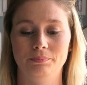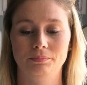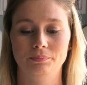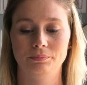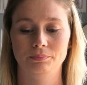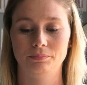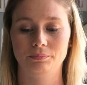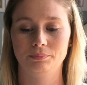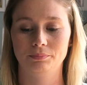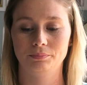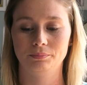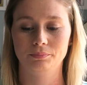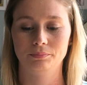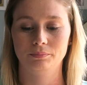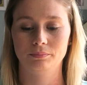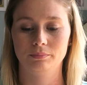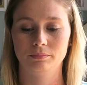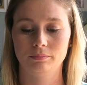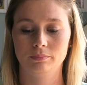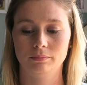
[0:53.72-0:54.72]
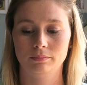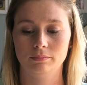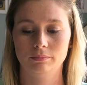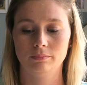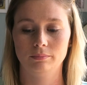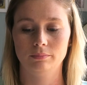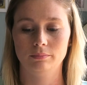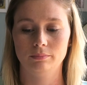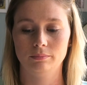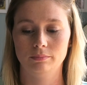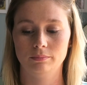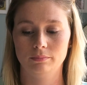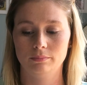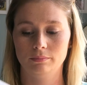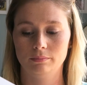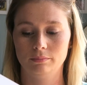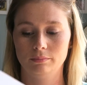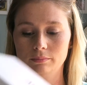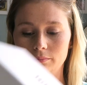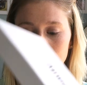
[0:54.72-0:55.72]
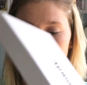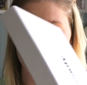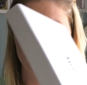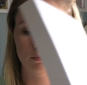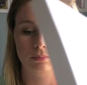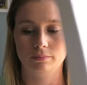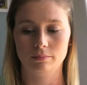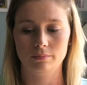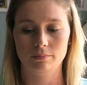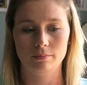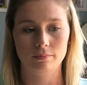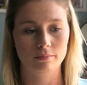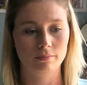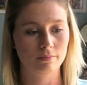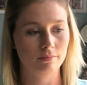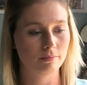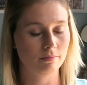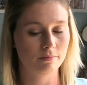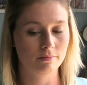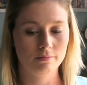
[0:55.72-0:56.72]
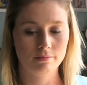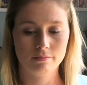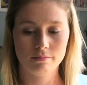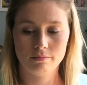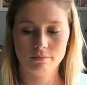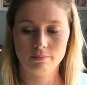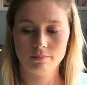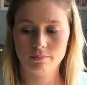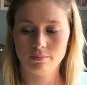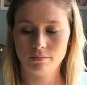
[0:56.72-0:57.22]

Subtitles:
[no speech]